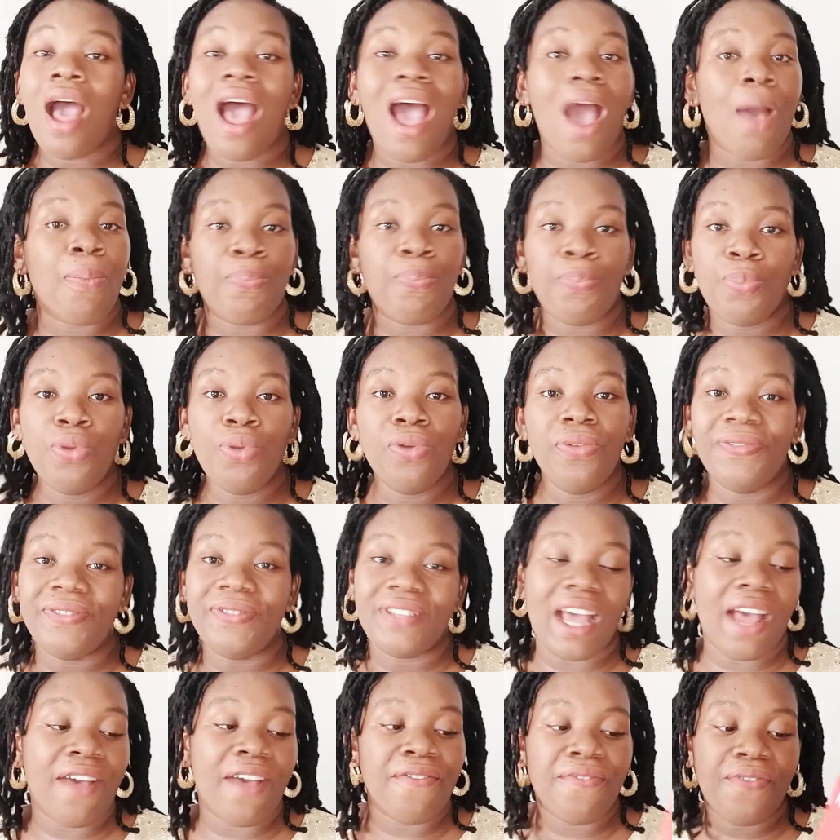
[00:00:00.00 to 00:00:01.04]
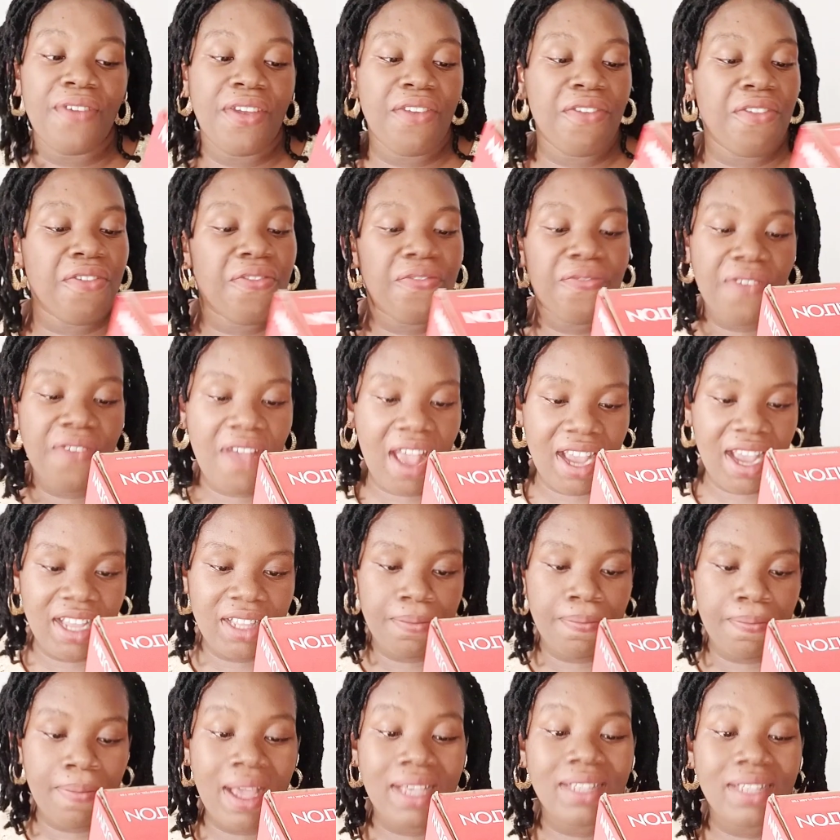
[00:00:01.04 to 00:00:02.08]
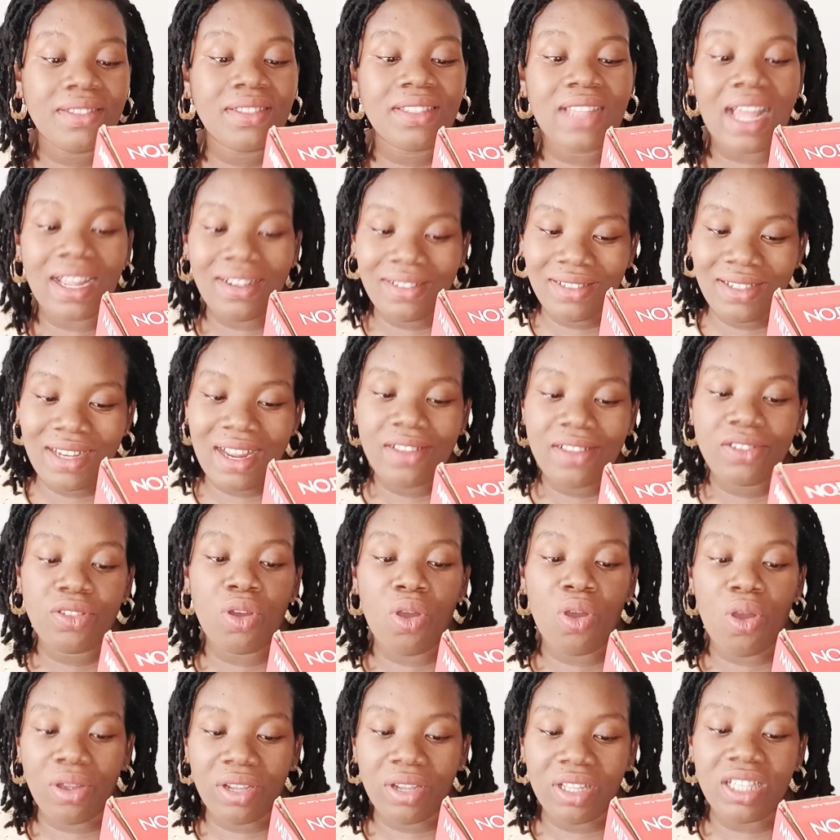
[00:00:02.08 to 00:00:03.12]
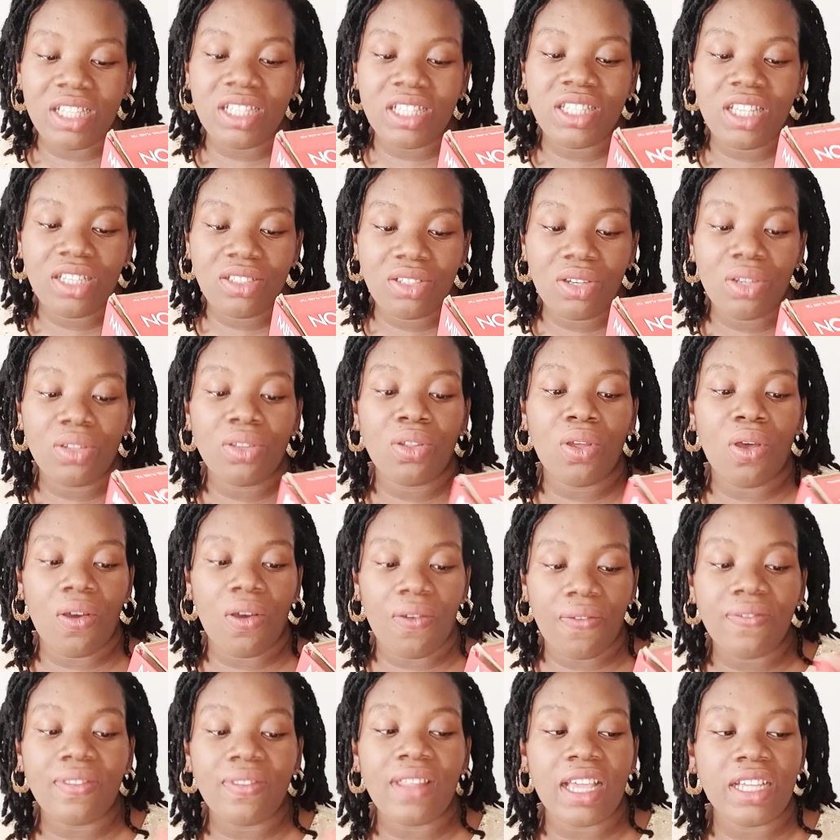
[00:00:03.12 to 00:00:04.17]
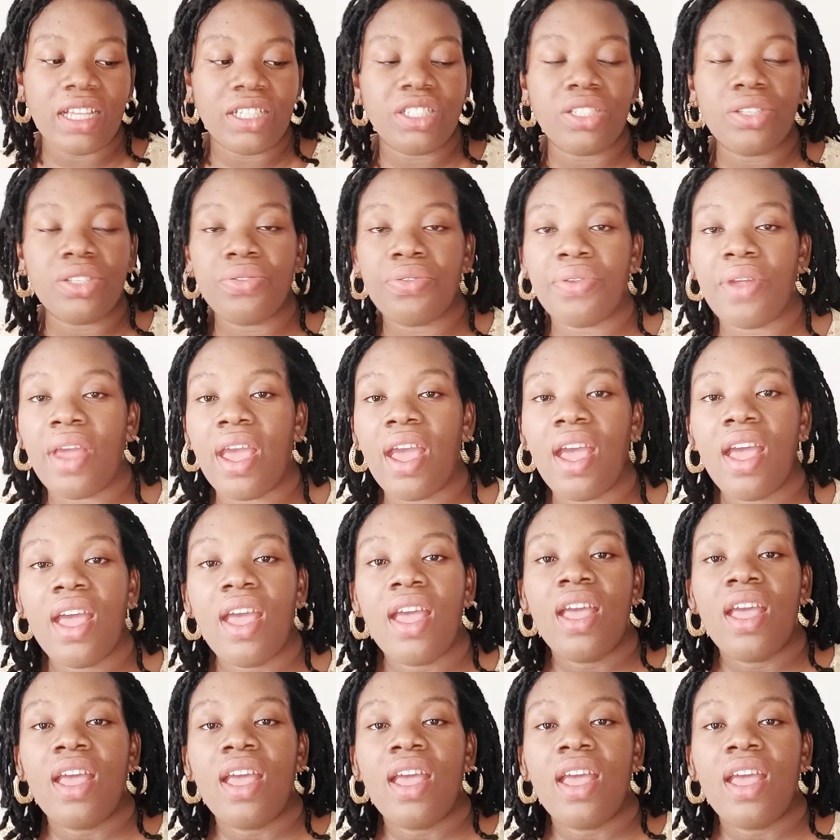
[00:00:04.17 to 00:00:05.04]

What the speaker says: approved and verified by Standard Organization of Nigeria.